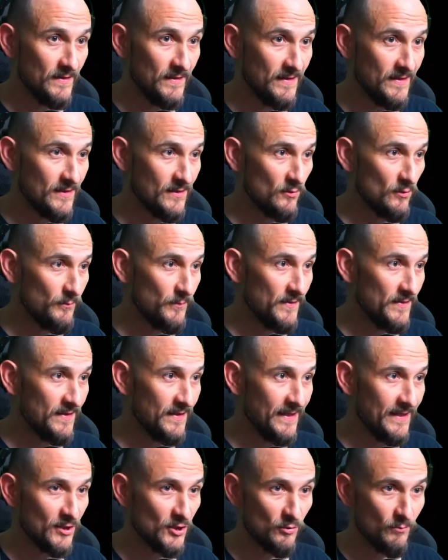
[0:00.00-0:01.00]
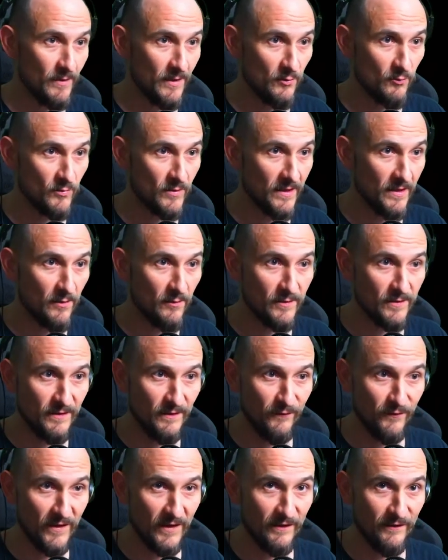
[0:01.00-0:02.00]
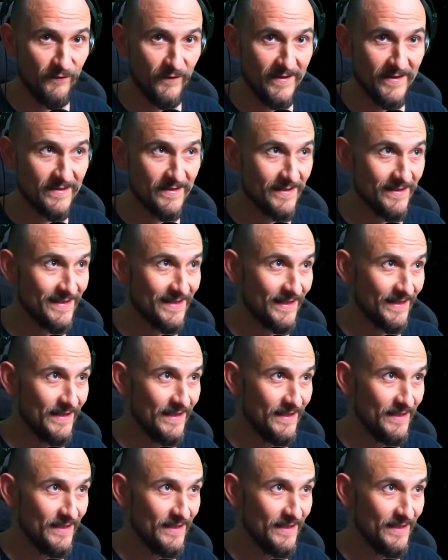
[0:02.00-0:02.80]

in a moment. But so far, this looks already